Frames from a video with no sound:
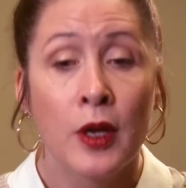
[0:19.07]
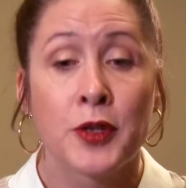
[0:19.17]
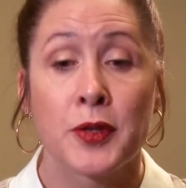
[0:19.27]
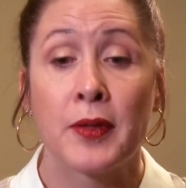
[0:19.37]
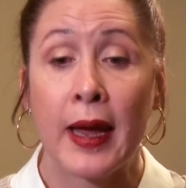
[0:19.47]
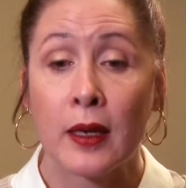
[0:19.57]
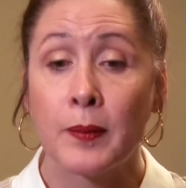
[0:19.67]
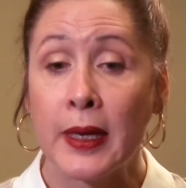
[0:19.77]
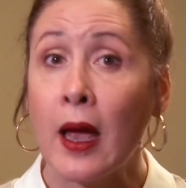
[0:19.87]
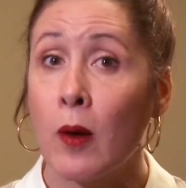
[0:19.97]
So that can
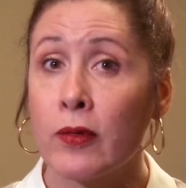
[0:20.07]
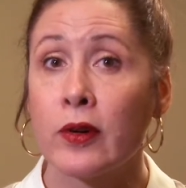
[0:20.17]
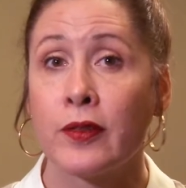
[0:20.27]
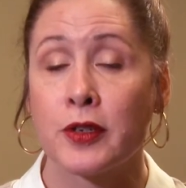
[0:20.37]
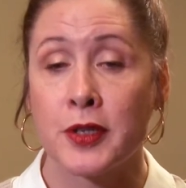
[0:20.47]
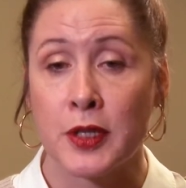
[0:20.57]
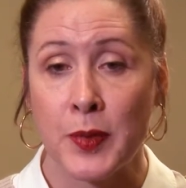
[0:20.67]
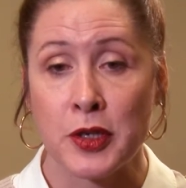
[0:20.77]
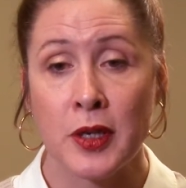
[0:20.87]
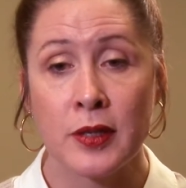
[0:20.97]
be helpful if you're
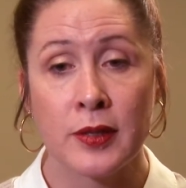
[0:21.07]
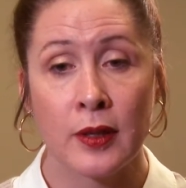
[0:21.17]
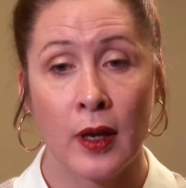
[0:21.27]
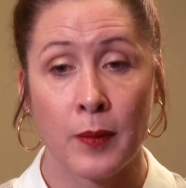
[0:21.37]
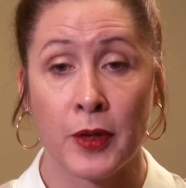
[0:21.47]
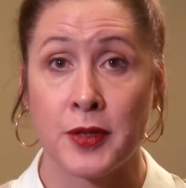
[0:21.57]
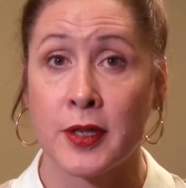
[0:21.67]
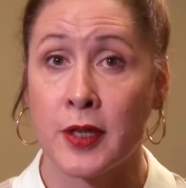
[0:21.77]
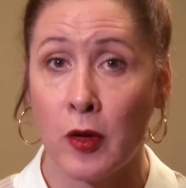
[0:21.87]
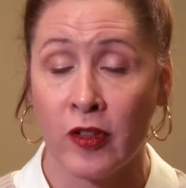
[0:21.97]
suspicious. There's a
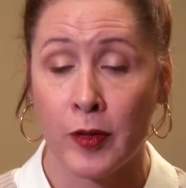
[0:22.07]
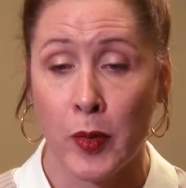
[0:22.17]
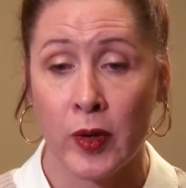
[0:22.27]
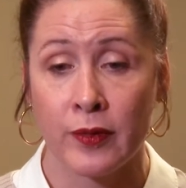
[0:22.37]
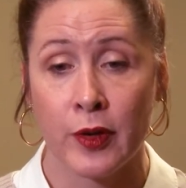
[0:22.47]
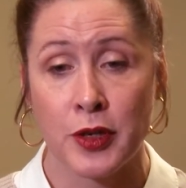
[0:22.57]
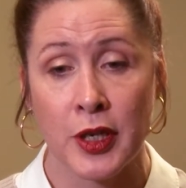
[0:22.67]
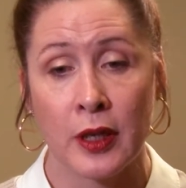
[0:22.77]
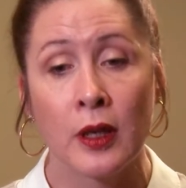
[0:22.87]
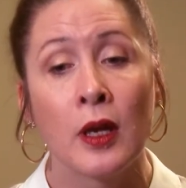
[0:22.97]
self-report
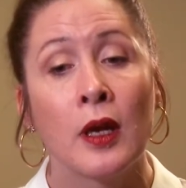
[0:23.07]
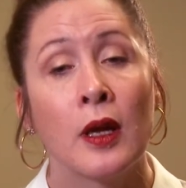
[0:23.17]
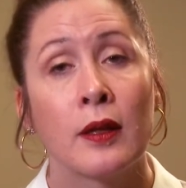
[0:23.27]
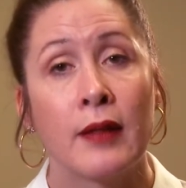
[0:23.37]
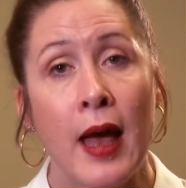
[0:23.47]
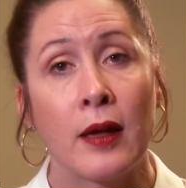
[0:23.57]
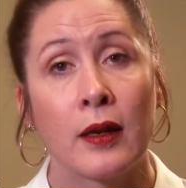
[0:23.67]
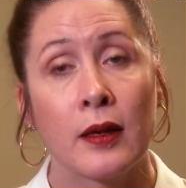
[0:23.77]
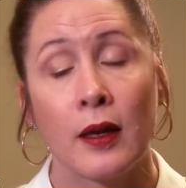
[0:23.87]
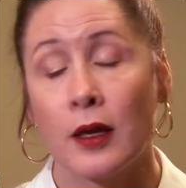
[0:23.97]
version that
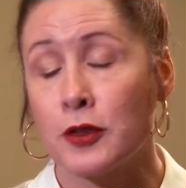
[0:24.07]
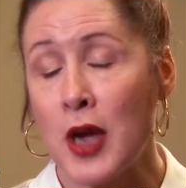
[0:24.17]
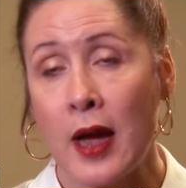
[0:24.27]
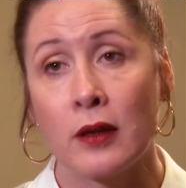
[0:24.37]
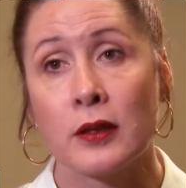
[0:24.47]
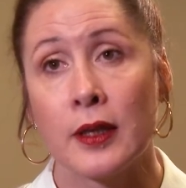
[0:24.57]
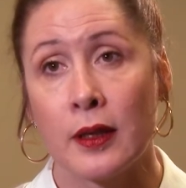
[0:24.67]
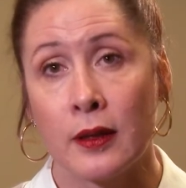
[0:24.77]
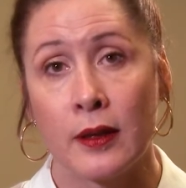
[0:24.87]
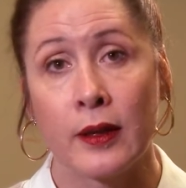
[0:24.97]
a child
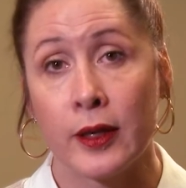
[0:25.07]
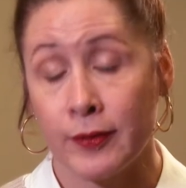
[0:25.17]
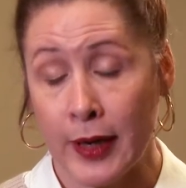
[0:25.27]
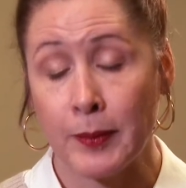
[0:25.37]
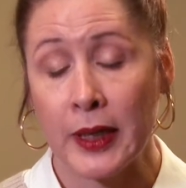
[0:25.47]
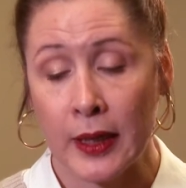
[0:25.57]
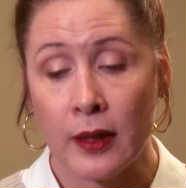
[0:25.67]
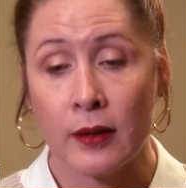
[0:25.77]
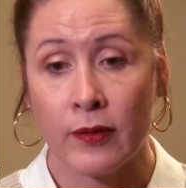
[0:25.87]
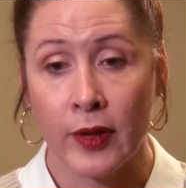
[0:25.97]
and their family
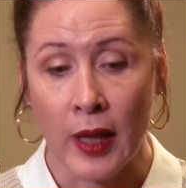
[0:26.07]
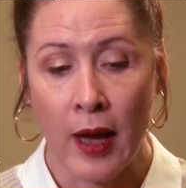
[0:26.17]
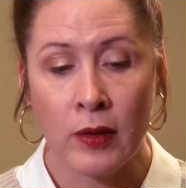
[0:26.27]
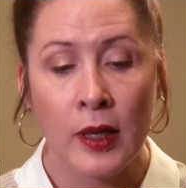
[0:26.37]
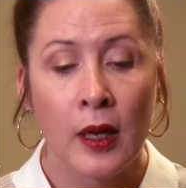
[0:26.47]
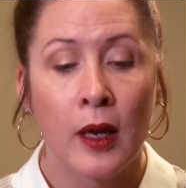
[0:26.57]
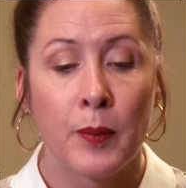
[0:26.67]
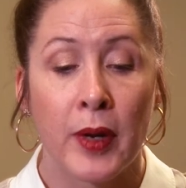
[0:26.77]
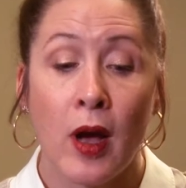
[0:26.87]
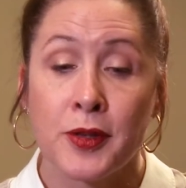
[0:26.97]
can fill out,
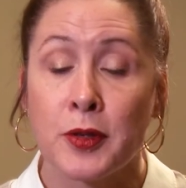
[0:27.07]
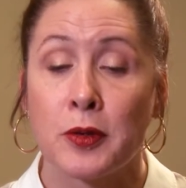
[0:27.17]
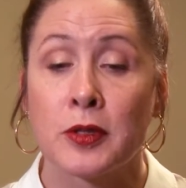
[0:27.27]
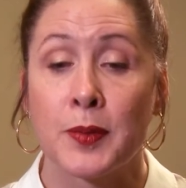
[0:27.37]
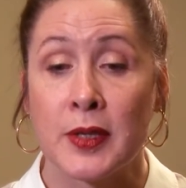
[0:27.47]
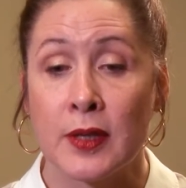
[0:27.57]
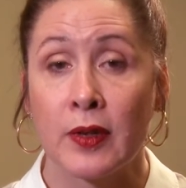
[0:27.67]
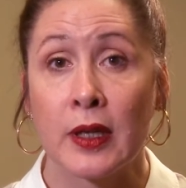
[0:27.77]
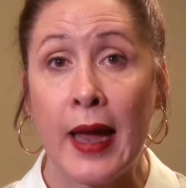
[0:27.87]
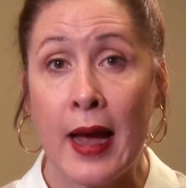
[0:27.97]
but also
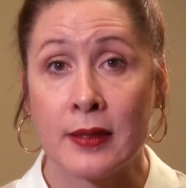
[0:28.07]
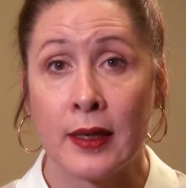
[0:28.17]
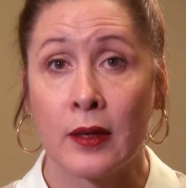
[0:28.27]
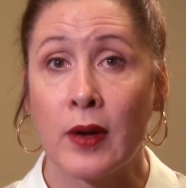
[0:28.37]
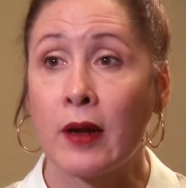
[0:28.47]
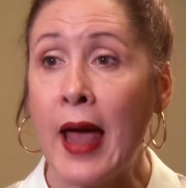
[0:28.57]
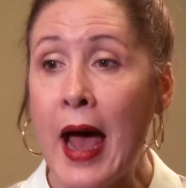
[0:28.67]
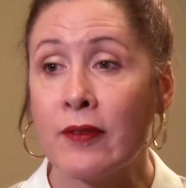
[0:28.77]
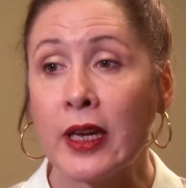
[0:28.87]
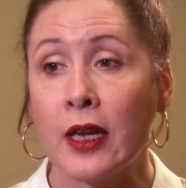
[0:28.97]
specifically asking around
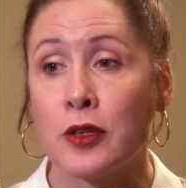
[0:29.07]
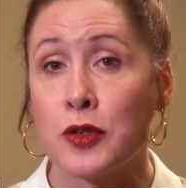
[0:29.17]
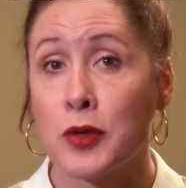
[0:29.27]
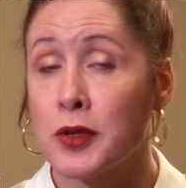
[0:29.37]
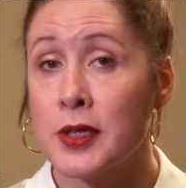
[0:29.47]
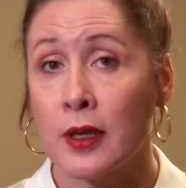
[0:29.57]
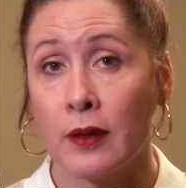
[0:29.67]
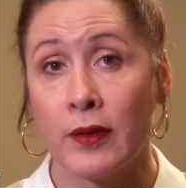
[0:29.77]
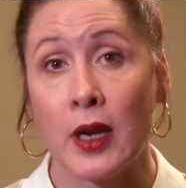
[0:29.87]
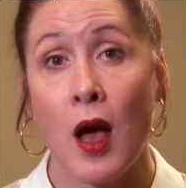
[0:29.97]
having
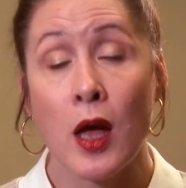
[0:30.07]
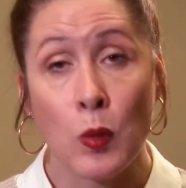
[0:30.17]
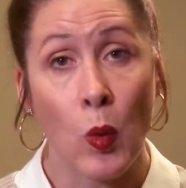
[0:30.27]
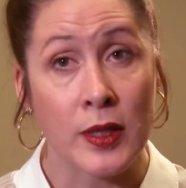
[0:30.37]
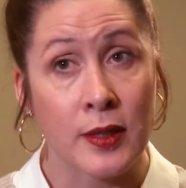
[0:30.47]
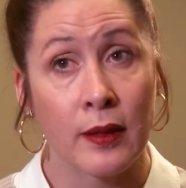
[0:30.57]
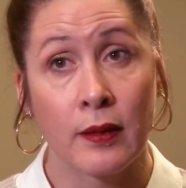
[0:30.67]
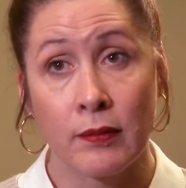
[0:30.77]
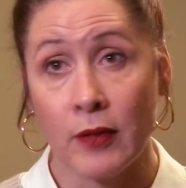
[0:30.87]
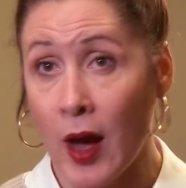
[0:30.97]
intrusive and unwanted
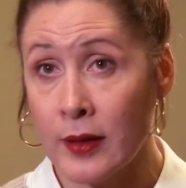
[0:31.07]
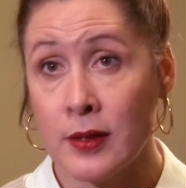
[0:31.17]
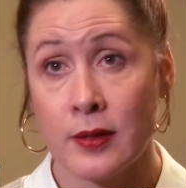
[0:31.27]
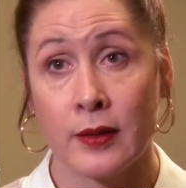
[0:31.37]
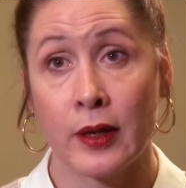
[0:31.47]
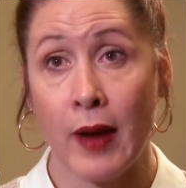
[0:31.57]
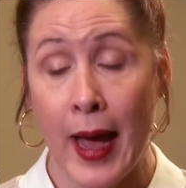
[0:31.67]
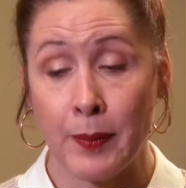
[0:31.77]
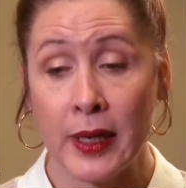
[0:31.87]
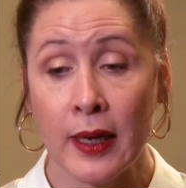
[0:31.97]
thoughts that are
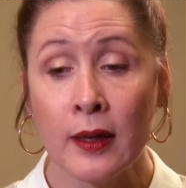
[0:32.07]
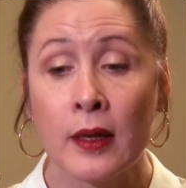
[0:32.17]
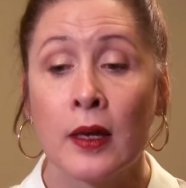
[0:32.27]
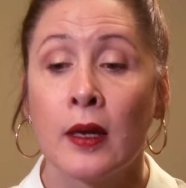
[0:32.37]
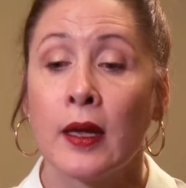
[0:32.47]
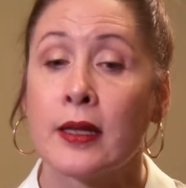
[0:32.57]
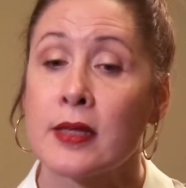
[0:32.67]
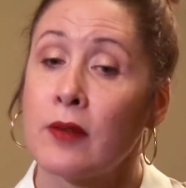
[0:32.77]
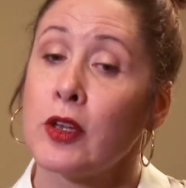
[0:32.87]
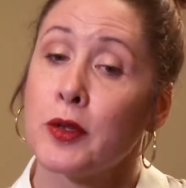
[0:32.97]
happening.
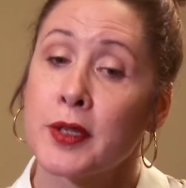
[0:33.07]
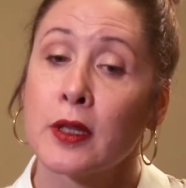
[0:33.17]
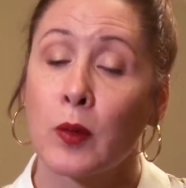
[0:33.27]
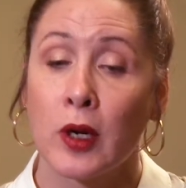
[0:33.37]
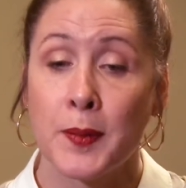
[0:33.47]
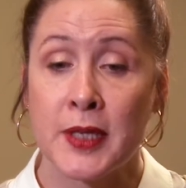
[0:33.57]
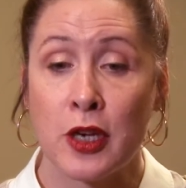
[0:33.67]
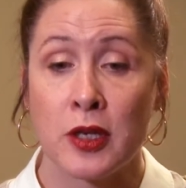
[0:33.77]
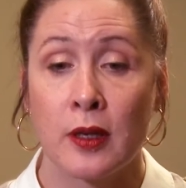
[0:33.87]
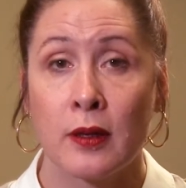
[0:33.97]
Instead of using the word
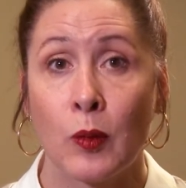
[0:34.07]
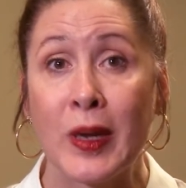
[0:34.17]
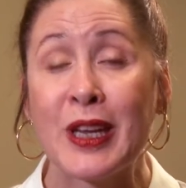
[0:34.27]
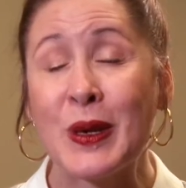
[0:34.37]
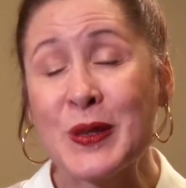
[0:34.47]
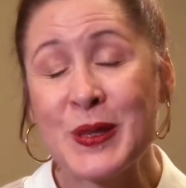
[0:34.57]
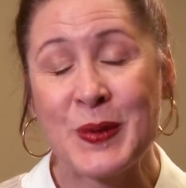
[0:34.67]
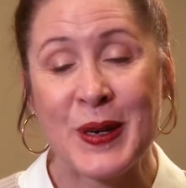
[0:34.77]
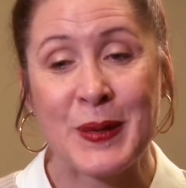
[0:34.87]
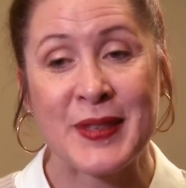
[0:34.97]
obsession, we use the
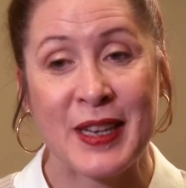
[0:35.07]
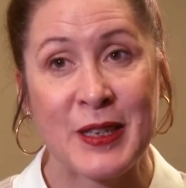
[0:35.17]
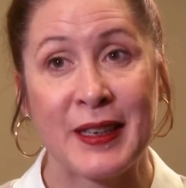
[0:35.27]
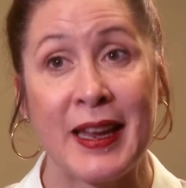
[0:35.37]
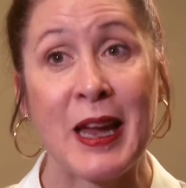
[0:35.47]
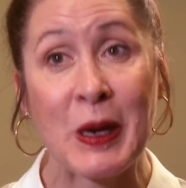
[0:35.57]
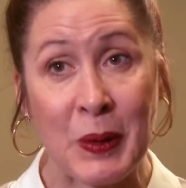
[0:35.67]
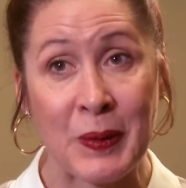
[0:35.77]
word obsession in